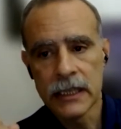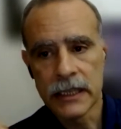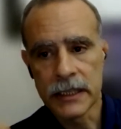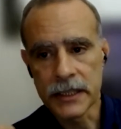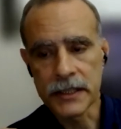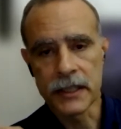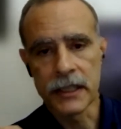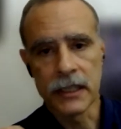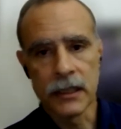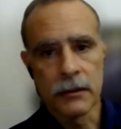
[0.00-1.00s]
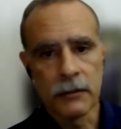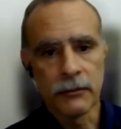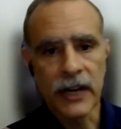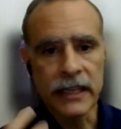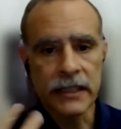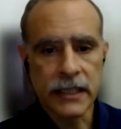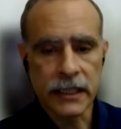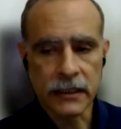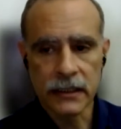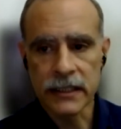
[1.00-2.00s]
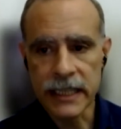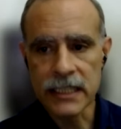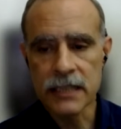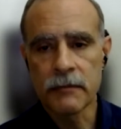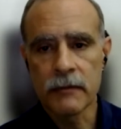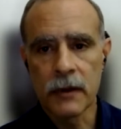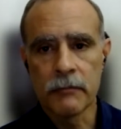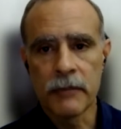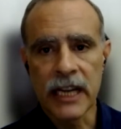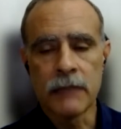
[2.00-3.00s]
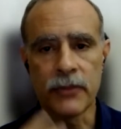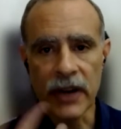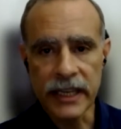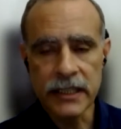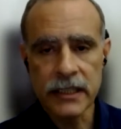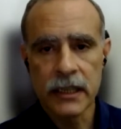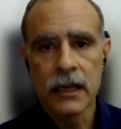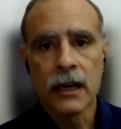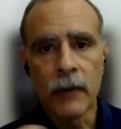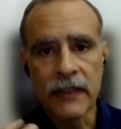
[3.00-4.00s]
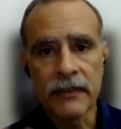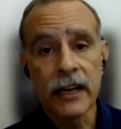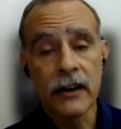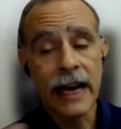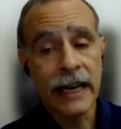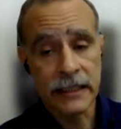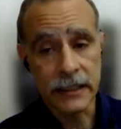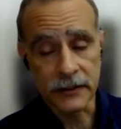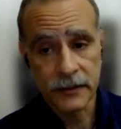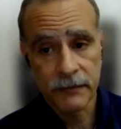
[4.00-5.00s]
It is a bright signal. The cells become bright when they are active.